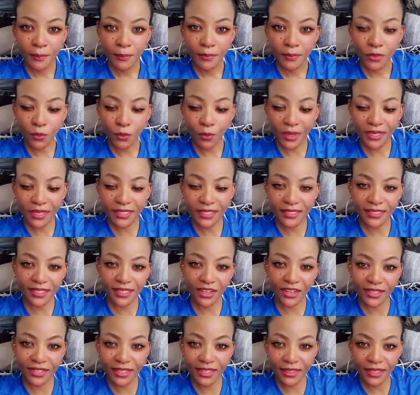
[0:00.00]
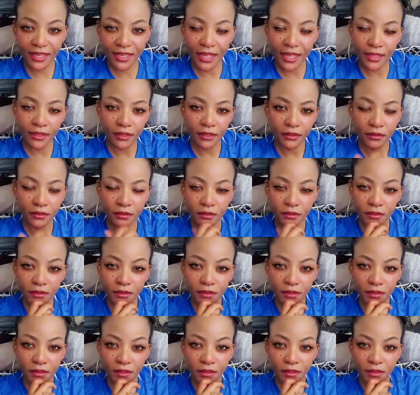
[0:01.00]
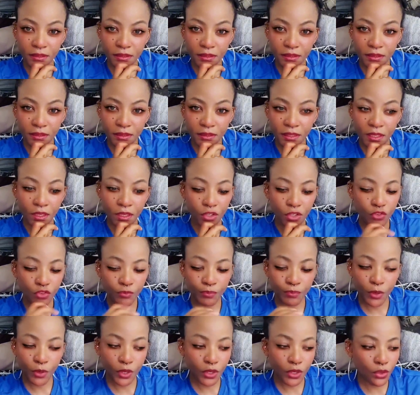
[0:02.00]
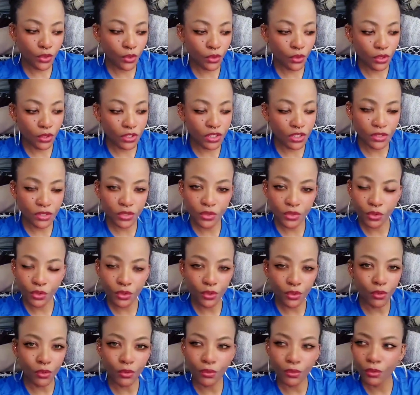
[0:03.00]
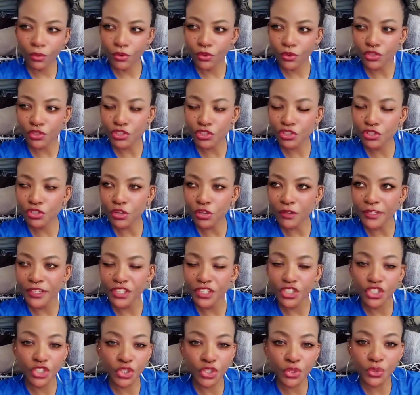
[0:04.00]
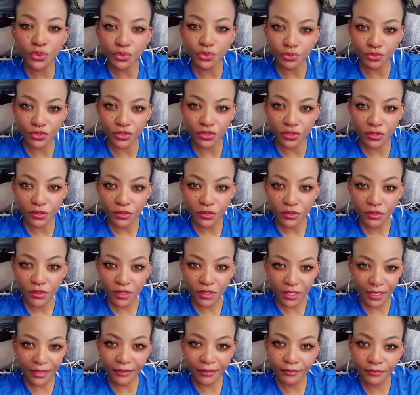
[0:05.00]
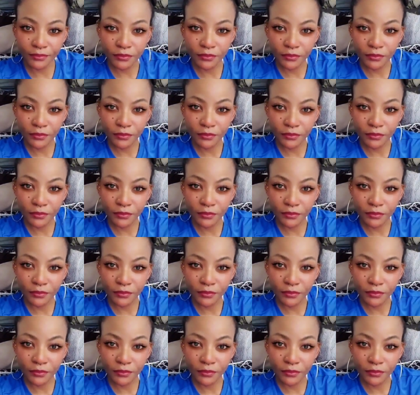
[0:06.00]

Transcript: The one is thicker than the other. You've put your your your your socky shoes there.